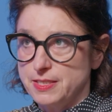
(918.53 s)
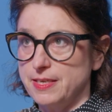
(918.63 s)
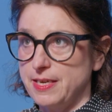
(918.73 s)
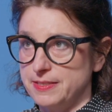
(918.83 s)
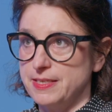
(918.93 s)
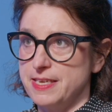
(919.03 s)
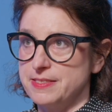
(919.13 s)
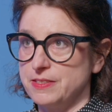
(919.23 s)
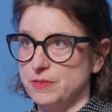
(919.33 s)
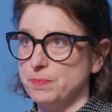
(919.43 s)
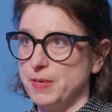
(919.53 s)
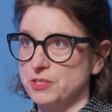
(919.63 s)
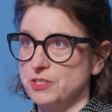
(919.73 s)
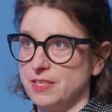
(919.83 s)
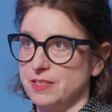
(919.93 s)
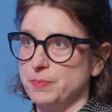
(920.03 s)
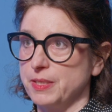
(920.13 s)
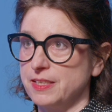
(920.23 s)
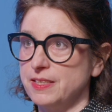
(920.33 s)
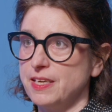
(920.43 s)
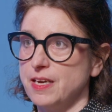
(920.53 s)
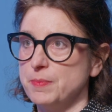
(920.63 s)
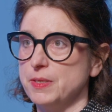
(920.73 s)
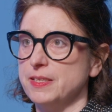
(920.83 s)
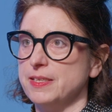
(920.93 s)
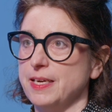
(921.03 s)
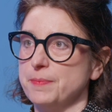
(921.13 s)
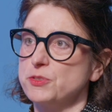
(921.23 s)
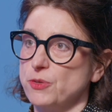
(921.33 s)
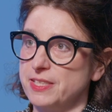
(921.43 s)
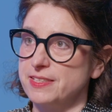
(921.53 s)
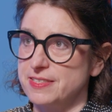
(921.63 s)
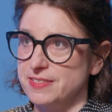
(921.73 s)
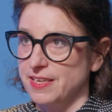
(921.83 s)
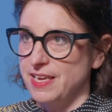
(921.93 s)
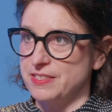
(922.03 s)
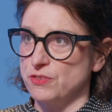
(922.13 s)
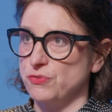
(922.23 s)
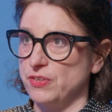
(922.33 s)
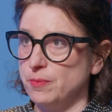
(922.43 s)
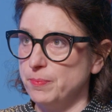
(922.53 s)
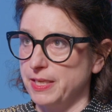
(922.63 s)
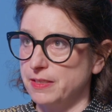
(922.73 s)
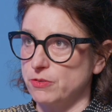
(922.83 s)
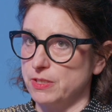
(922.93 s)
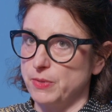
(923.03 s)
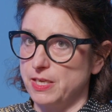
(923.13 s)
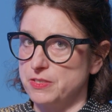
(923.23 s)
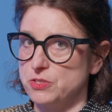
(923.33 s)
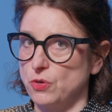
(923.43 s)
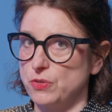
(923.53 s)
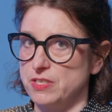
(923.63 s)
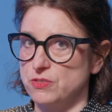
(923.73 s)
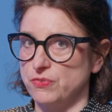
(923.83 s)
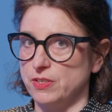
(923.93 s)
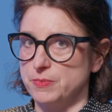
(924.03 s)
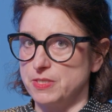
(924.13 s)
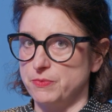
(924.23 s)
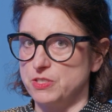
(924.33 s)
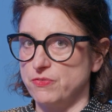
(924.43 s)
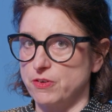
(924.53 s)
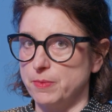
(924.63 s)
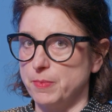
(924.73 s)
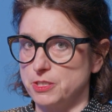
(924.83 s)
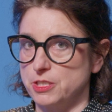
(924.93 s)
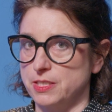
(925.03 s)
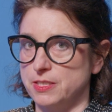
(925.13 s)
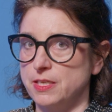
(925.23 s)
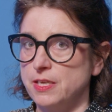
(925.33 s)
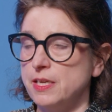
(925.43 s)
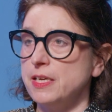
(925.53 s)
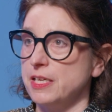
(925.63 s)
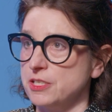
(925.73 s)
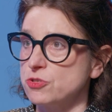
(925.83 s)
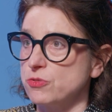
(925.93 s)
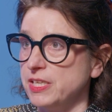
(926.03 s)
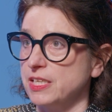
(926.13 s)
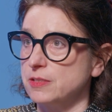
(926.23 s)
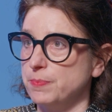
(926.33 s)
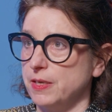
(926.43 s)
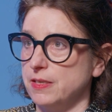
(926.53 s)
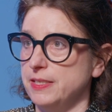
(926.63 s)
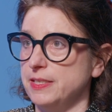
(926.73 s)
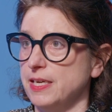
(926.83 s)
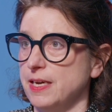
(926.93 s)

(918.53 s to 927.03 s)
And as you mentioned at the beginning, I'm trained as a filmmaker, and when I saw these films, I was very much intrigued by